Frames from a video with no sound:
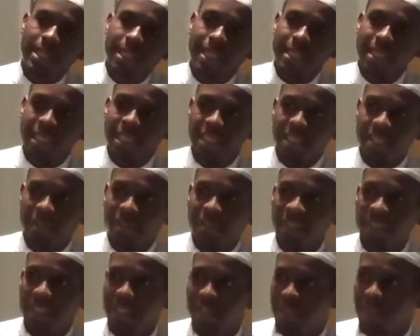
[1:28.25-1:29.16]
it's
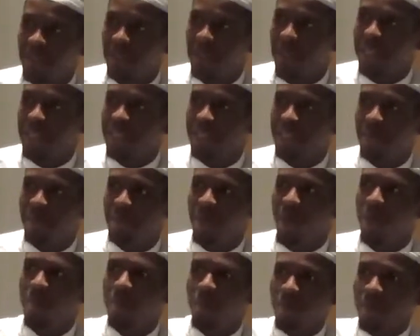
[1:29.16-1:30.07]
insufficient for the masjid to be
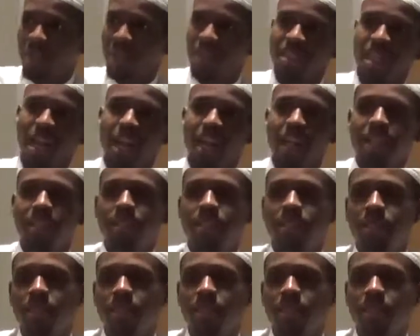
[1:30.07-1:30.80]
open with a sign.